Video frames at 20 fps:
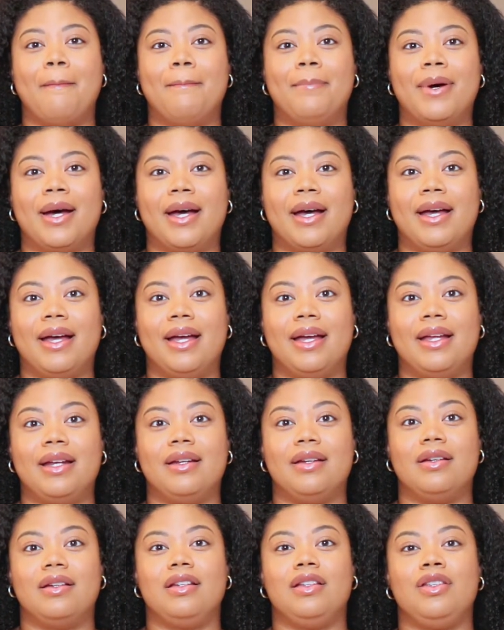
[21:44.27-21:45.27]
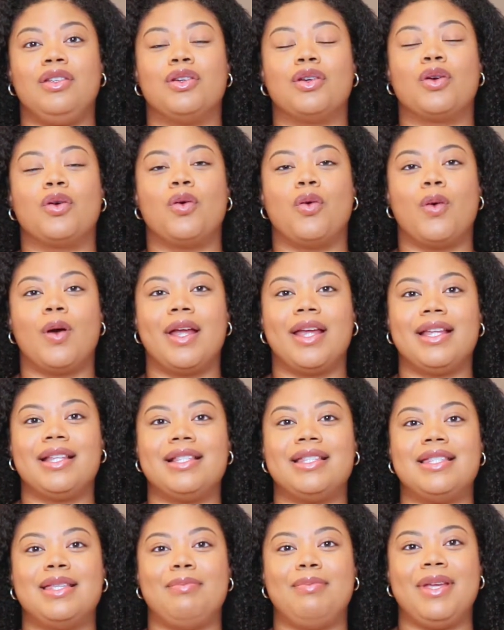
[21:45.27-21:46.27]
but you're
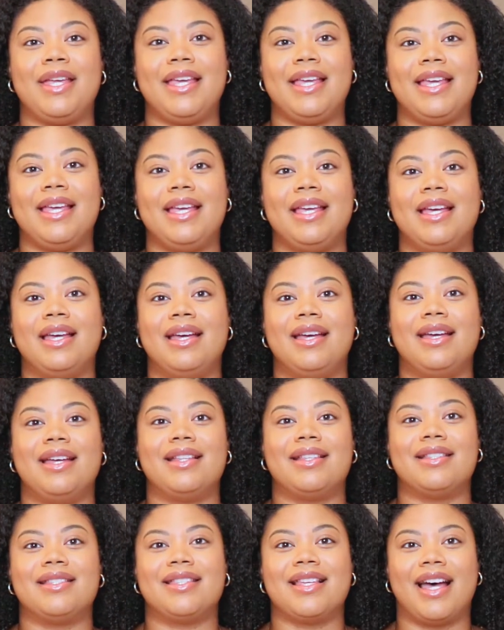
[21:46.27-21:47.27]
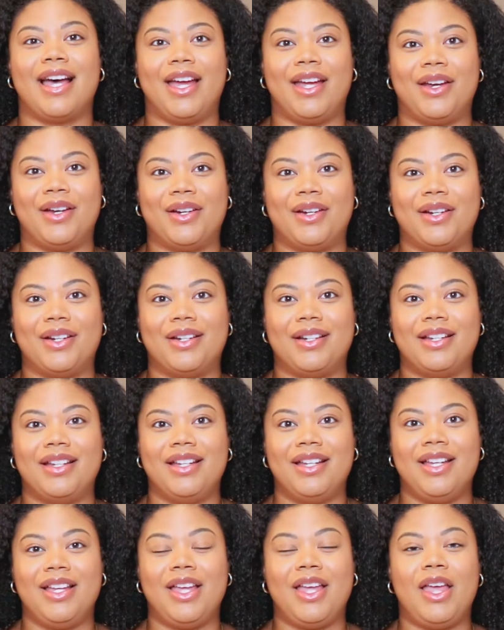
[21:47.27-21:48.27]
going to be tired.
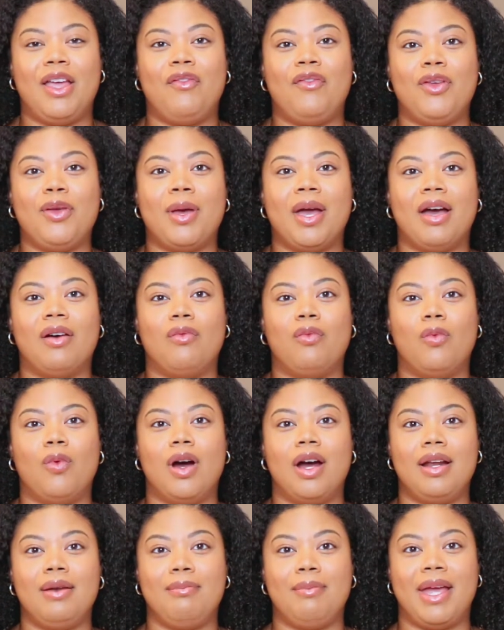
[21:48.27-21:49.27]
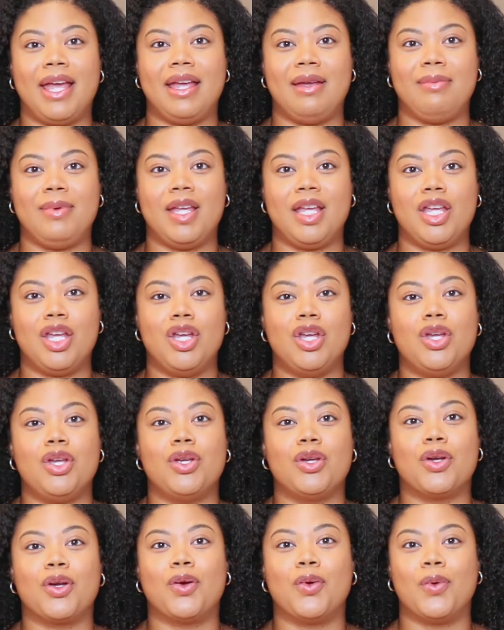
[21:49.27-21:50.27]
If you have one baby,
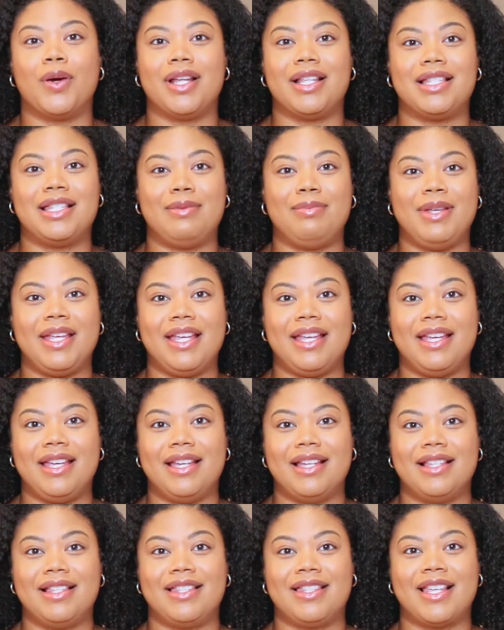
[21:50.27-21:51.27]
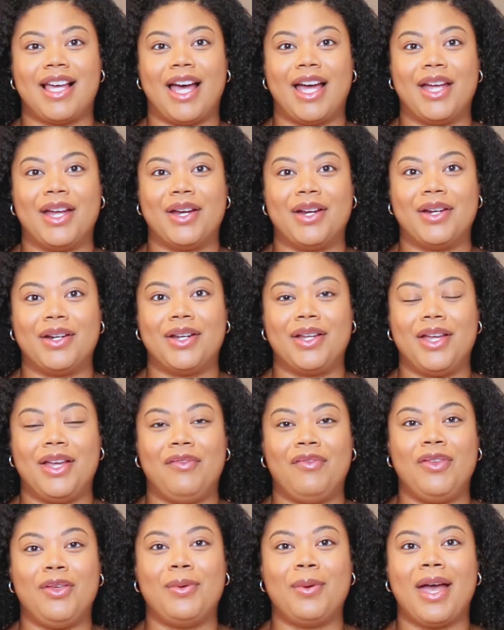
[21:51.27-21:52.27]
you're going to be tired.
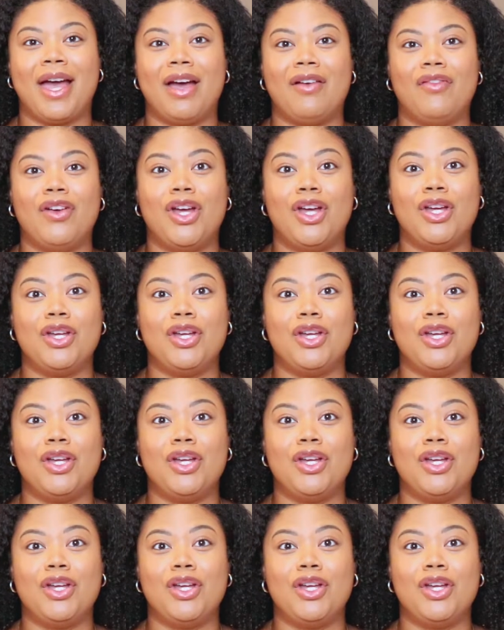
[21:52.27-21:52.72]
If you have